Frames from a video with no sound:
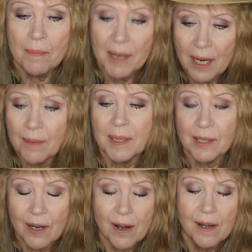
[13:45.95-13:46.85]
but I'll be
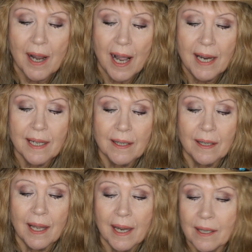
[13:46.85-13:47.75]
darned, I
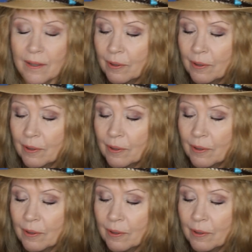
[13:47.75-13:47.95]
didn't like